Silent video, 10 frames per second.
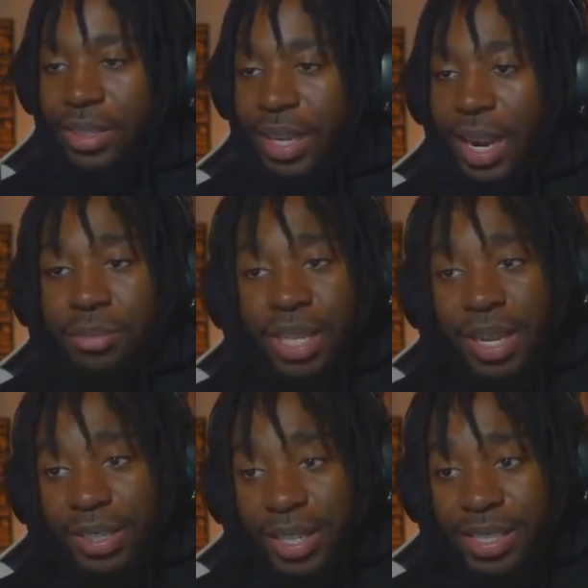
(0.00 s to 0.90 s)
Times
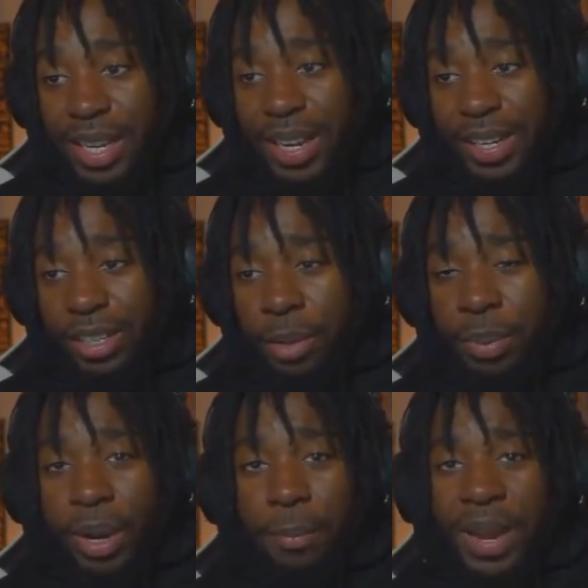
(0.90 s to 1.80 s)
like this, I like to
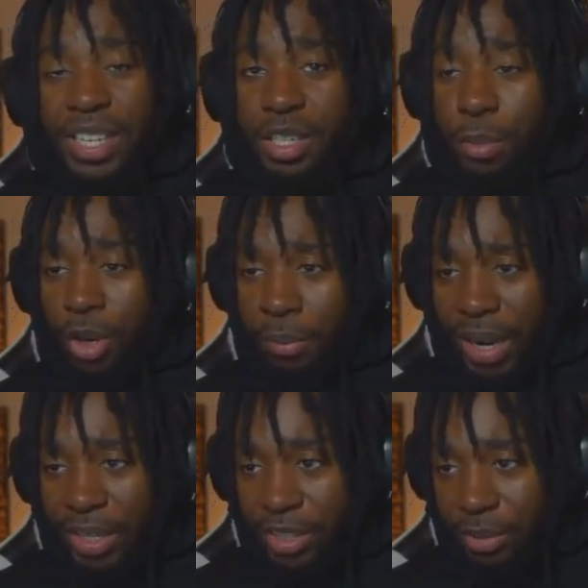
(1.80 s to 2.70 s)
compare basketball to
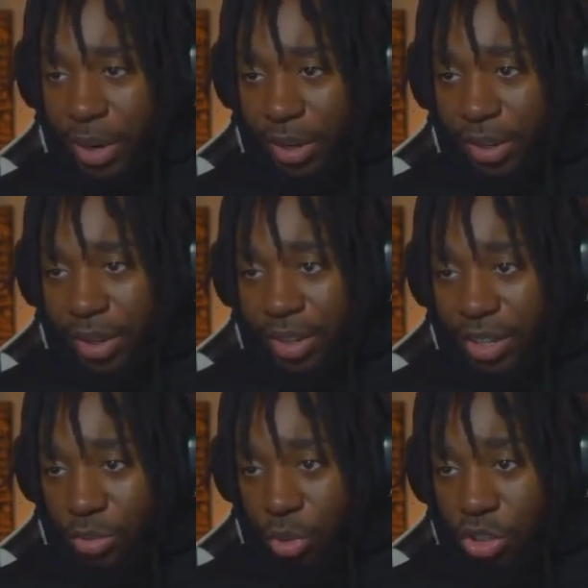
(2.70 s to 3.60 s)
boxing, right?
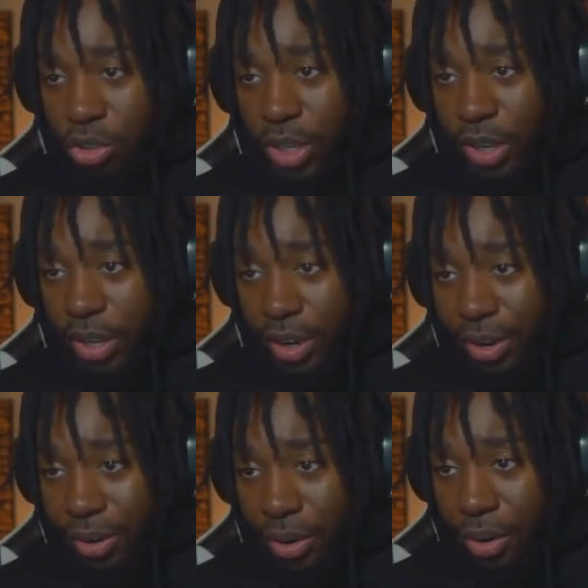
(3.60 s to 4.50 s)
Because once you get
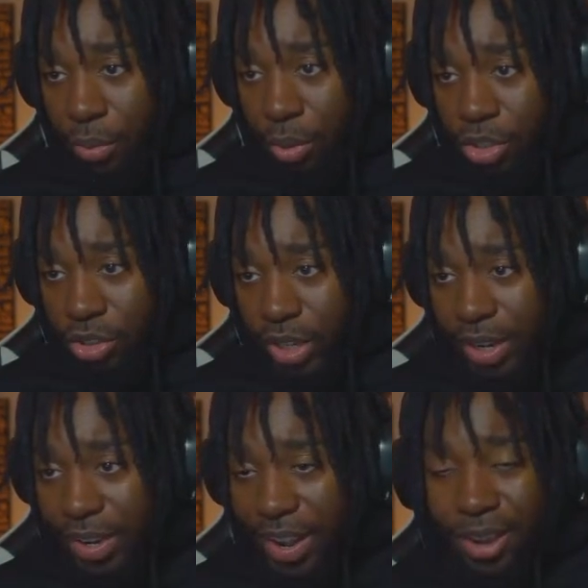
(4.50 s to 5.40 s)
here, once you
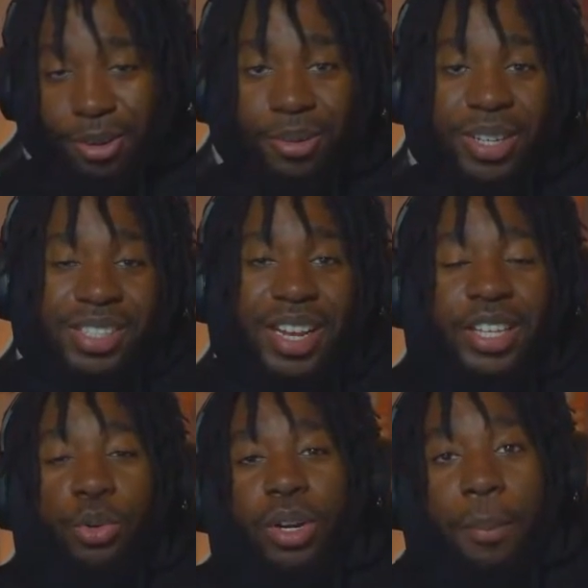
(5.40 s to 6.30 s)
get down, it's
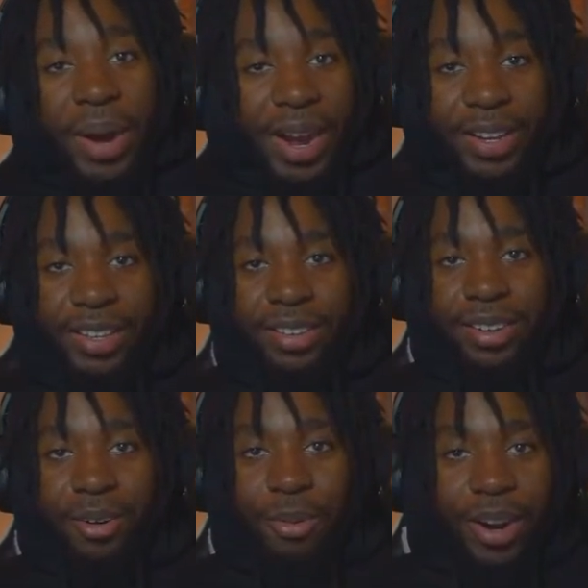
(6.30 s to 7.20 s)
like you in a pocket,
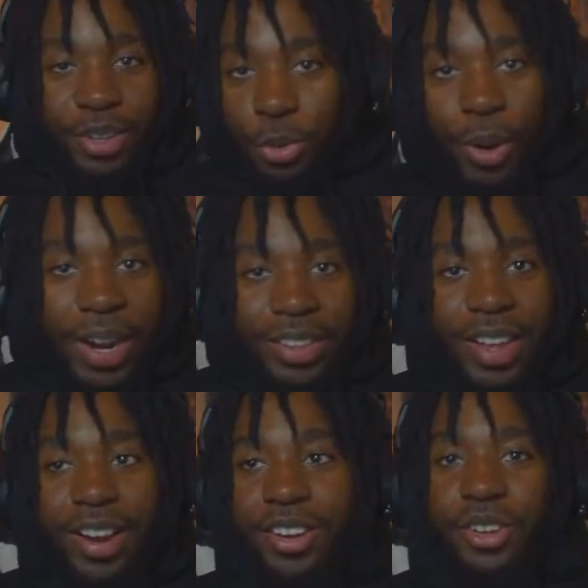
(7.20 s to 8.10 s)
right? You right
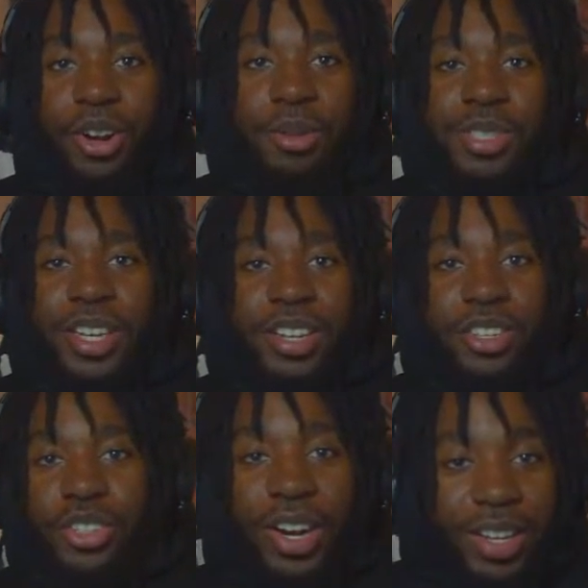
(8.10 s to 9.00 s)
there, you know what I'm saying?
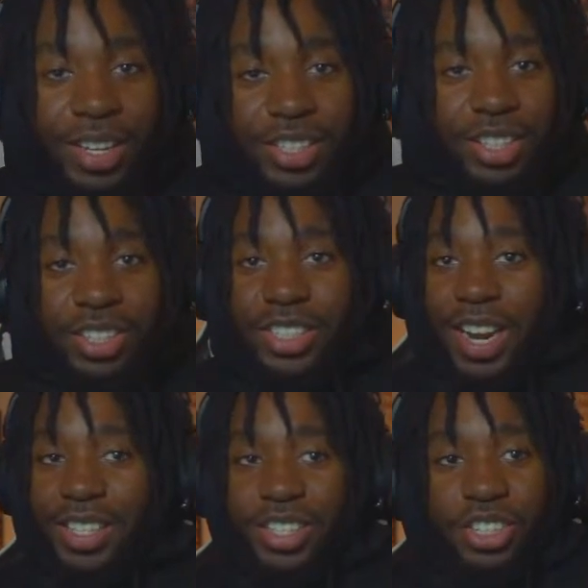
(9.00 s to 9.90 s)
You're trying to get your little
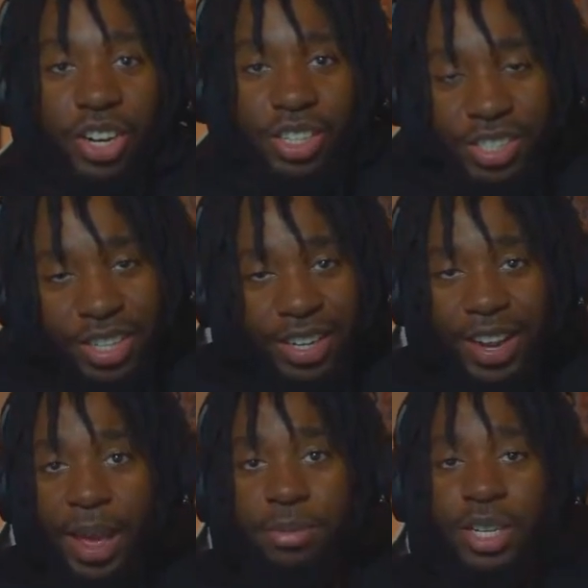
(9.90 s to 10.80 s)
shots and you're trying to see the
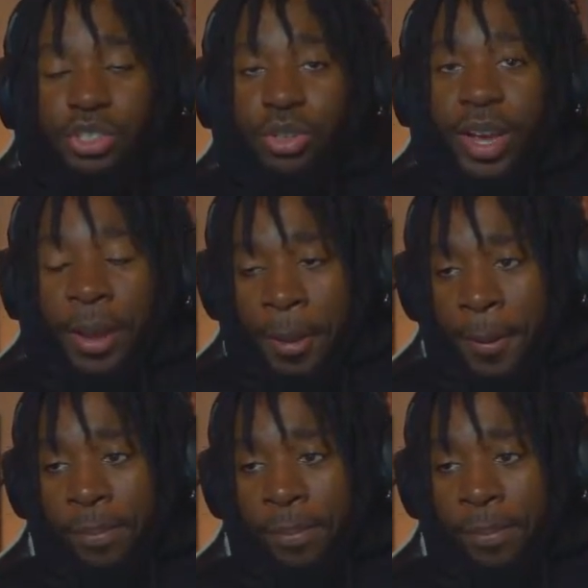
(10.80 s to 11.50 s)
gaps that you got.